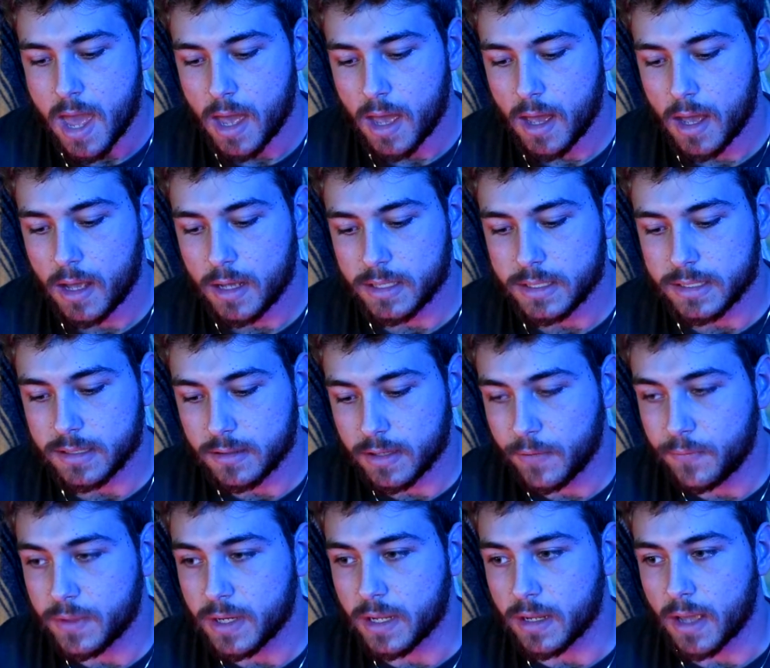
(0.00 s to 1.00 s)
it's
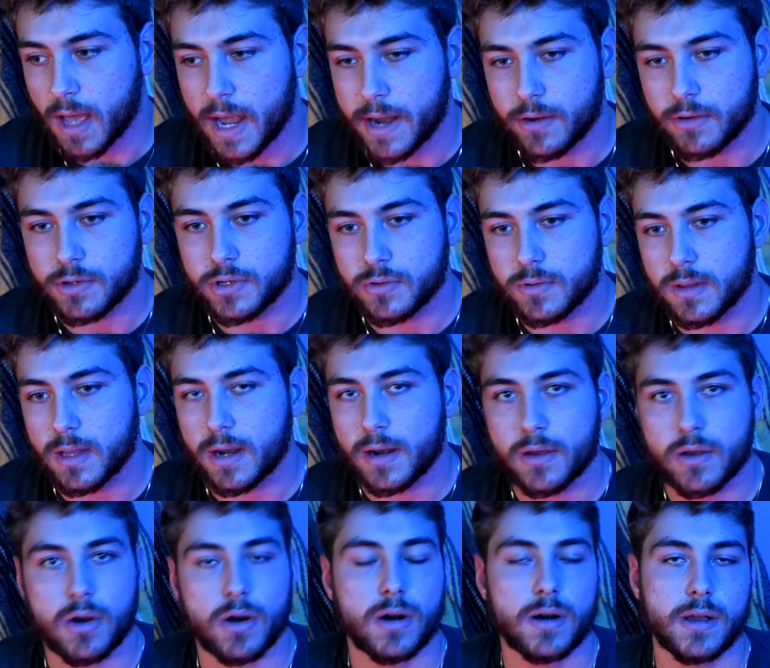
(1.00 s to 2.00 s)
lifting. I don't do a lot
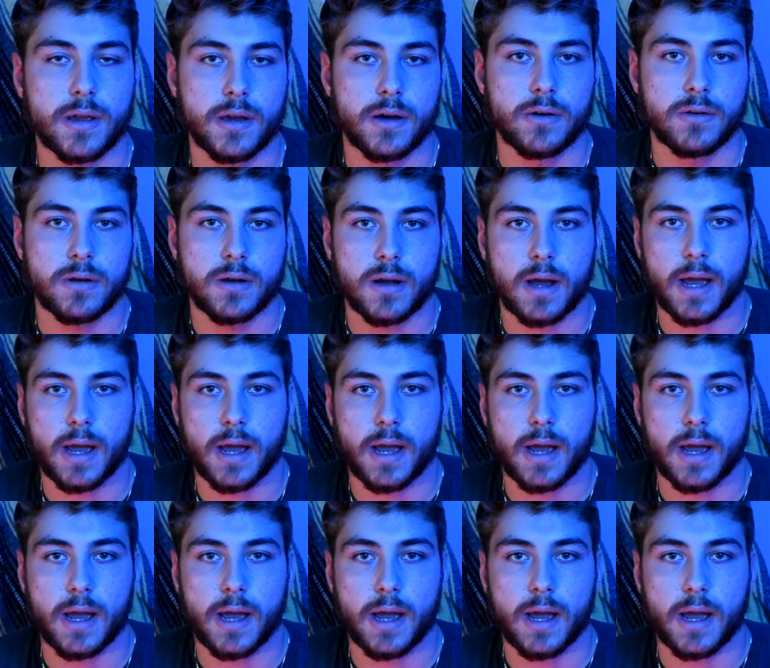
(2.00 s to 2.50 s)
of cardio.